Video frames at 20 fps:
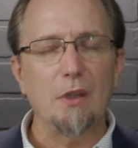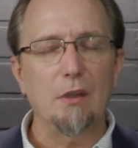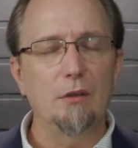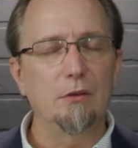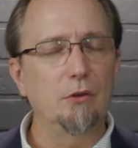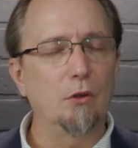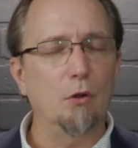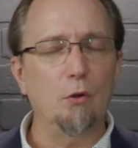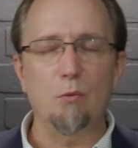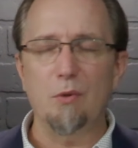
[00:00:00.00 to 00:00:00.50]

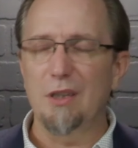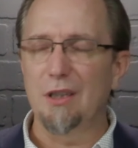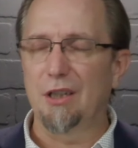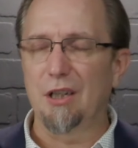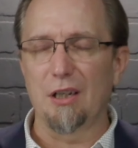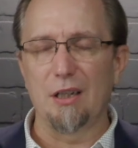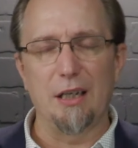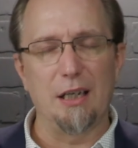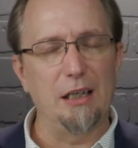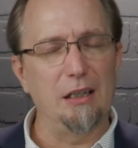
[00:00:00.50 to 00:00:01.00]
No one
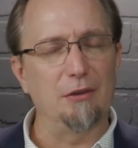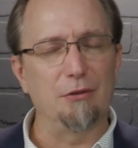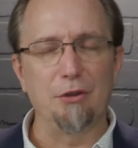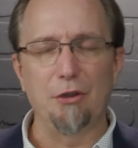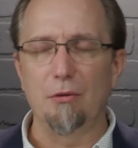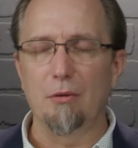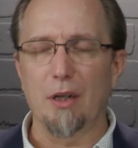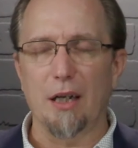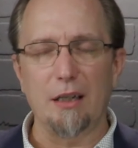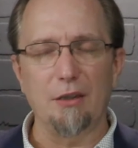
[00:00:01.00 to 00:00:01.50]
can heal
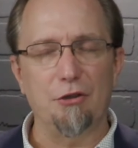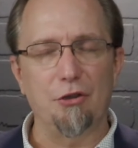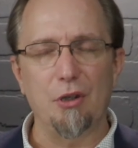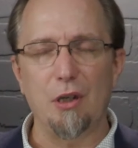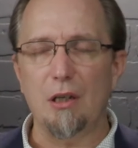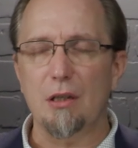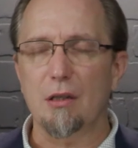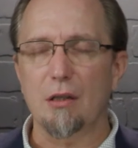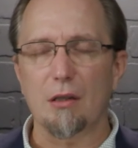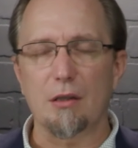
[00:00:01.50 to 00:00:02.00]
you like
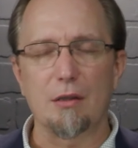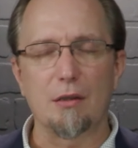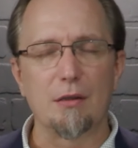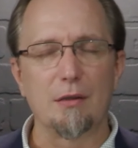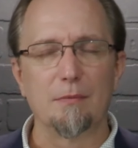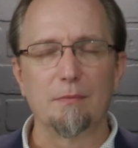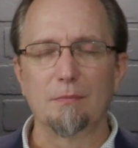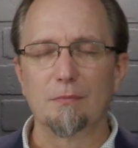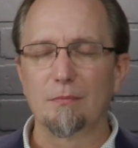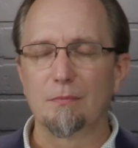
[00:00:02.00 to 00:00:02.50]
Jesus.
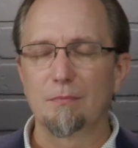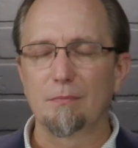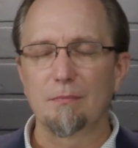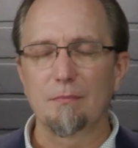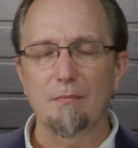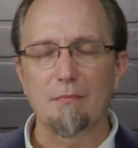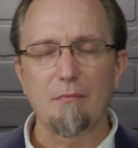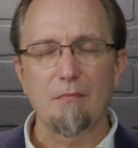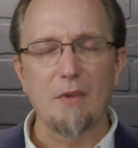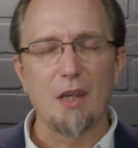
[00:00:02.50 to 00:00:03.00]

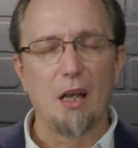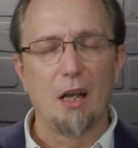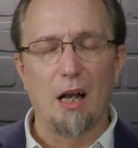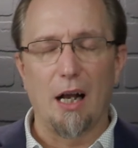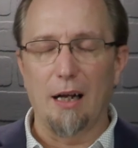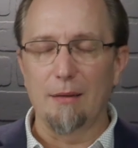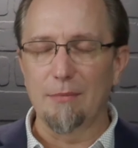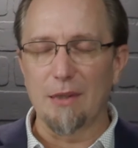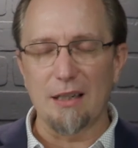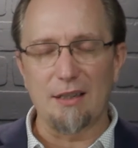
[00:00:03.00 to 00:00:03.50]

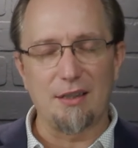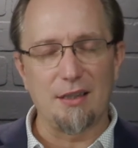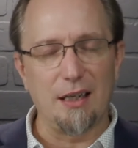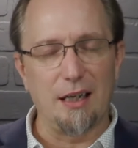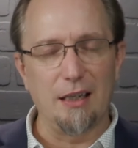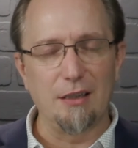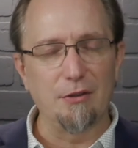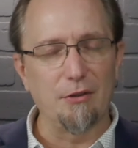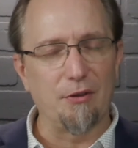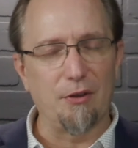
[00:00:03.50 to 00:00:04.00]
I'm not
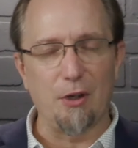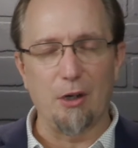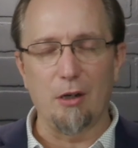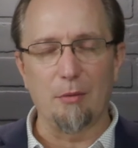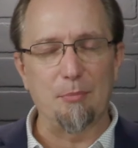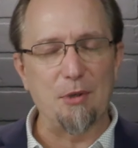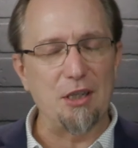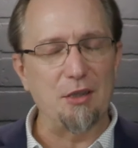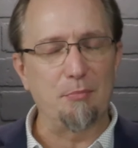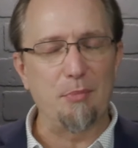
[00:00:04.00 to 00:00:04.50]
saying your
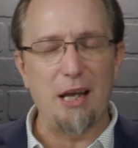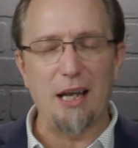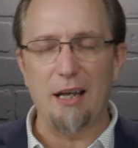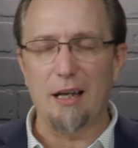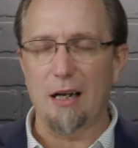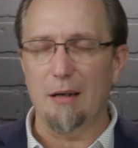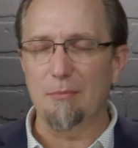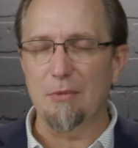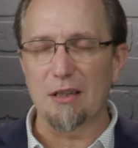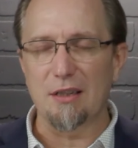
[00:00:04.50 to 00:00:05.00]
therapy's
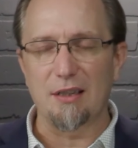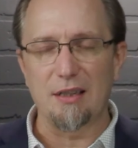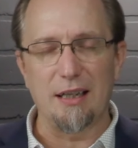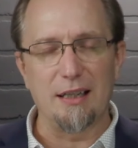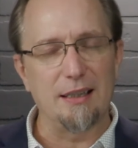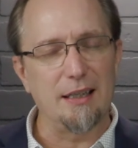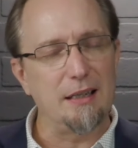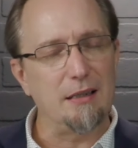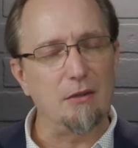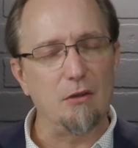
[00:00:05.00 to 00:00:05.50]
bad. I'm not
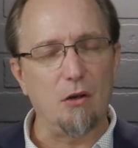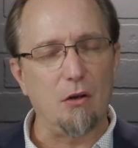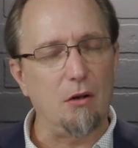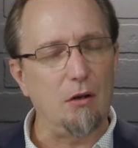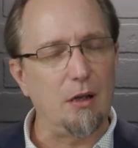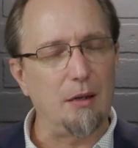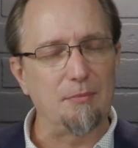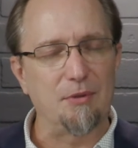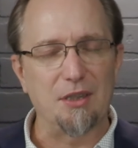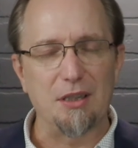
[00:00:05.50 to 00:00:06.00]
saying that at
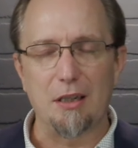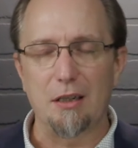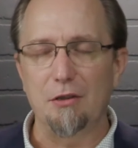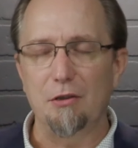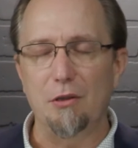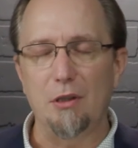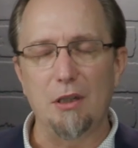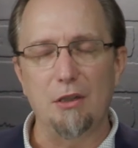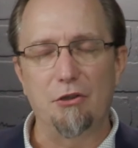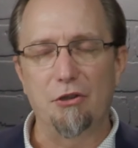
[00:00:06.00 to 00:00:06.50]
all. I'm saying
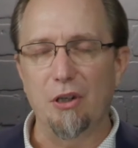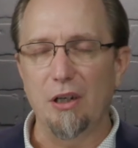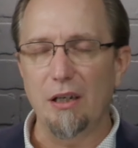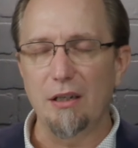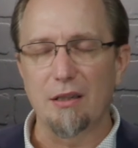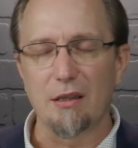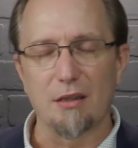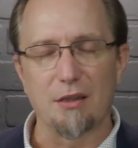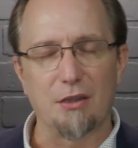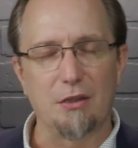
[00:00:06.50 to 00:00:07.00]
you need
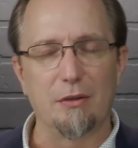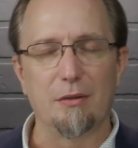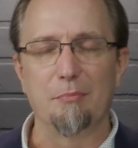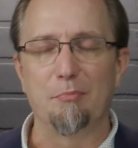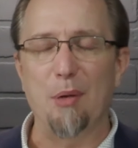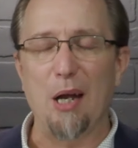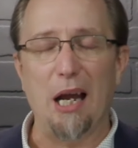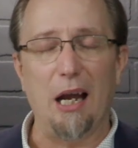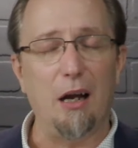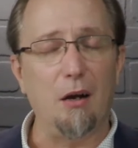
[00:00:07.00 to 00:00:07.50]
Jesus to
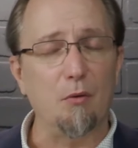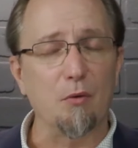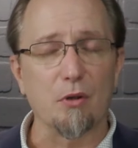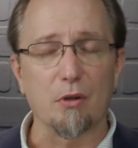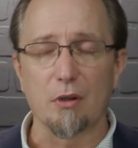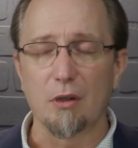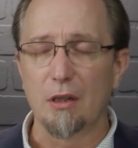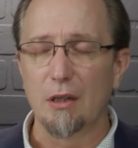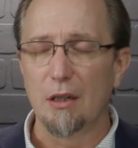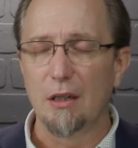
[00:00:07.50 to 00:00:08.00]

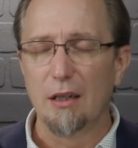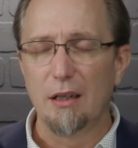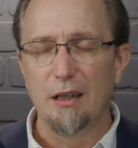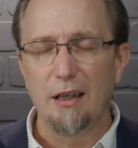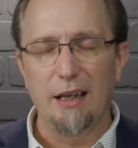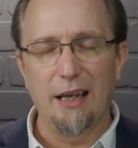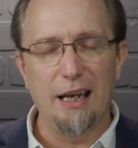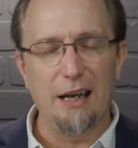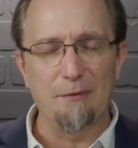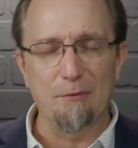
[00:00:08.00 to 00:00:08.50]
empower
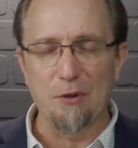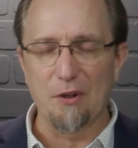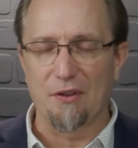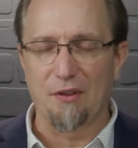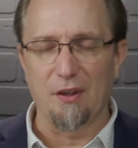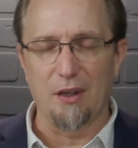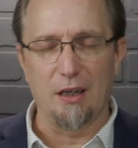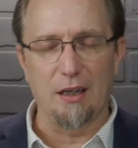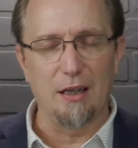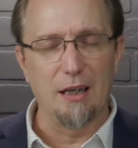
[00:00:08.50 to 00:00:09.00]

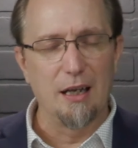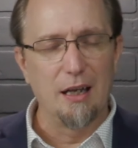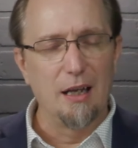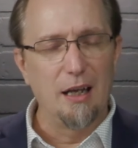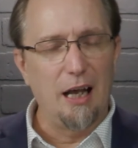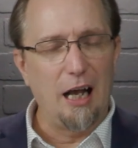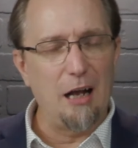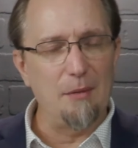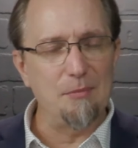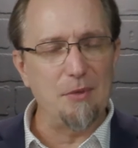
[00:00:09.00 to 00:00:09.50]
everything.
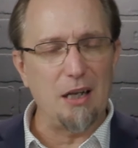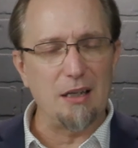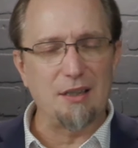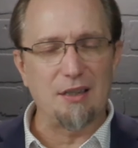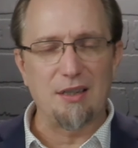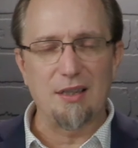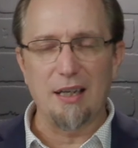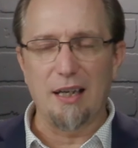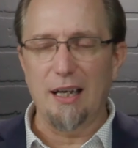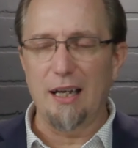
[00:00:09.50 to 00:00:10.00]
I'm not
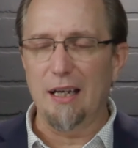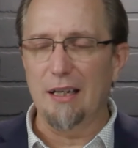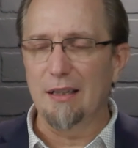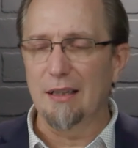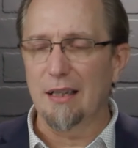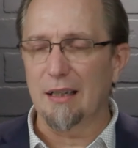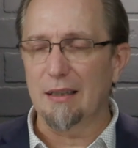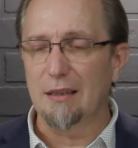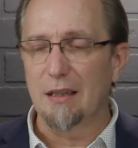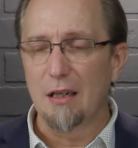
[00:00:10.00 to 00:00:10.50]
saying
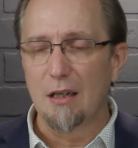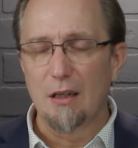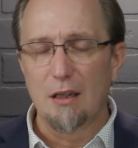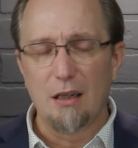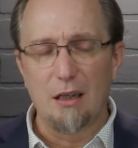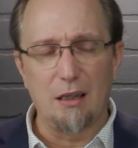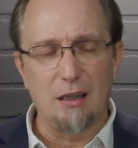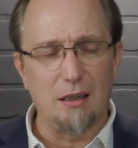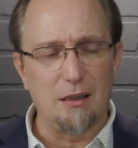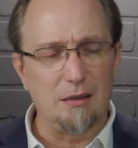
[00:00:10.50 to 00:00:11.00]
that
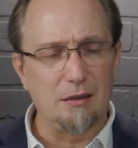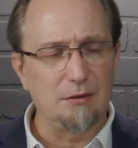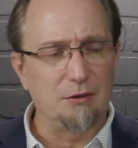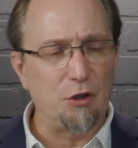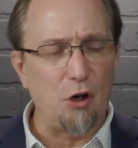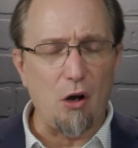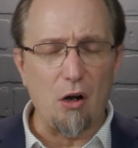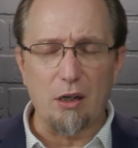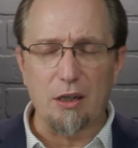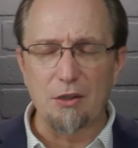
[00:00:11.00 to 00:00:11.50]
uh,
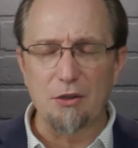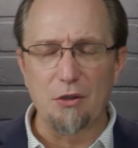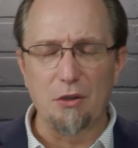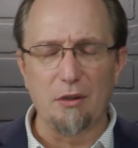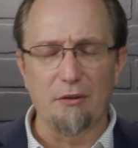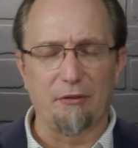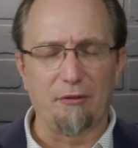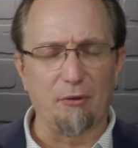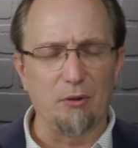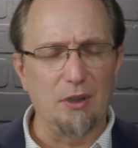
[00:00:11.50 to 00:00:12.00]
talking to
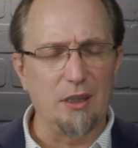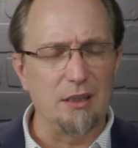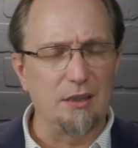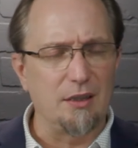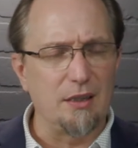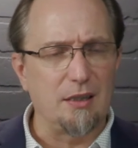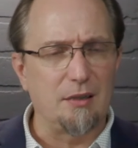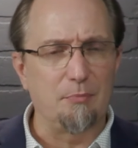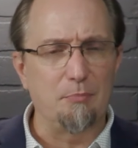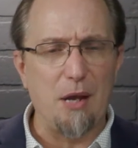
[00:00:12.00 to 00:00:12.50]
your friends
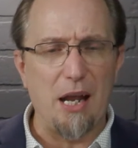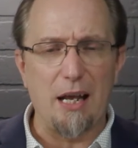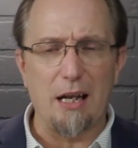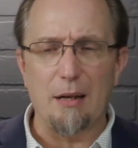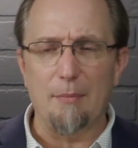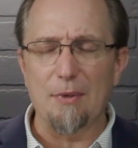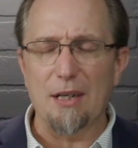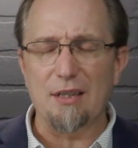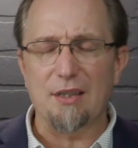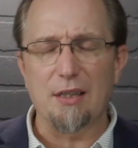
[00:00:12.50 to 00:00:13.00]
is bad.
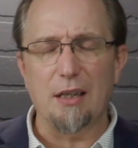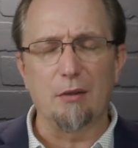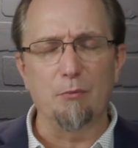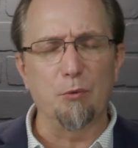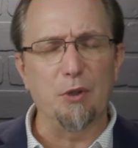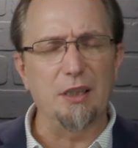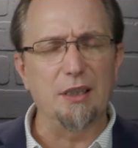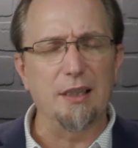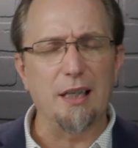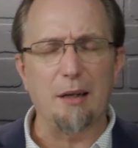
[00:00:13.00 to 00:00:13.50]
I'm not saying
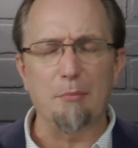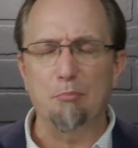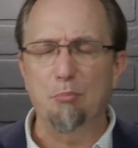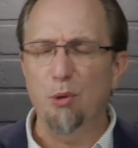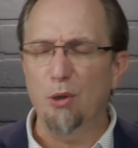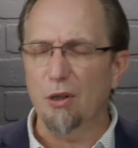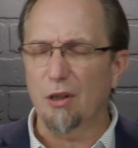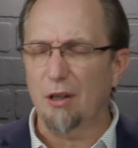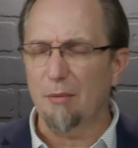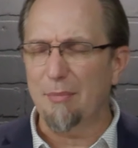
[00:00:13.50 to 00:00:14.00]
reading that
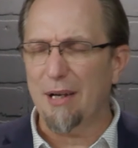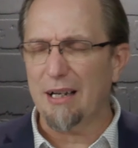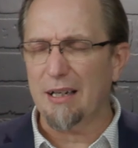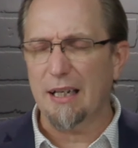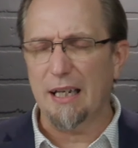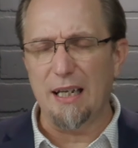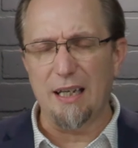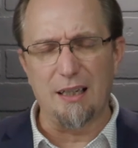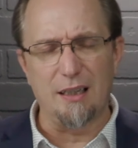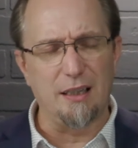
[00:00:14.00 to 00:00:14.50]
book about
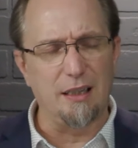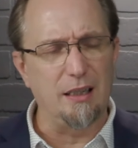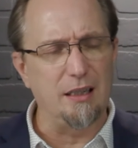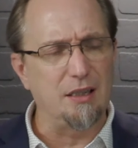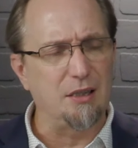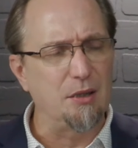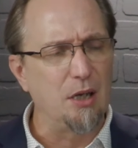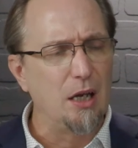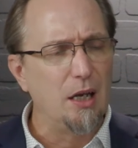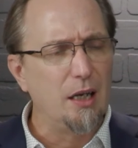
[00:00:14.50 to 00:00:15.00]
healing
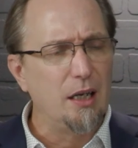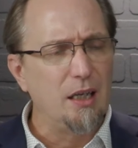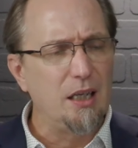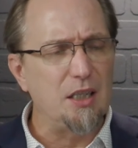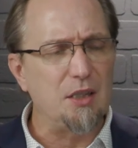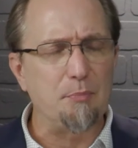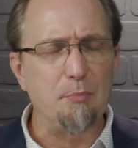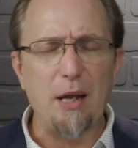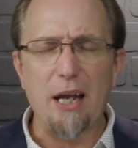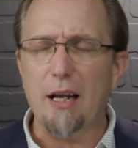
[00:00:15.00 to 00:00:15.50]
is,
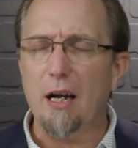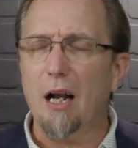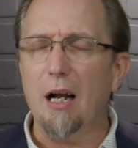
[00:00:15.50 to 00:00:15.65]
is bad.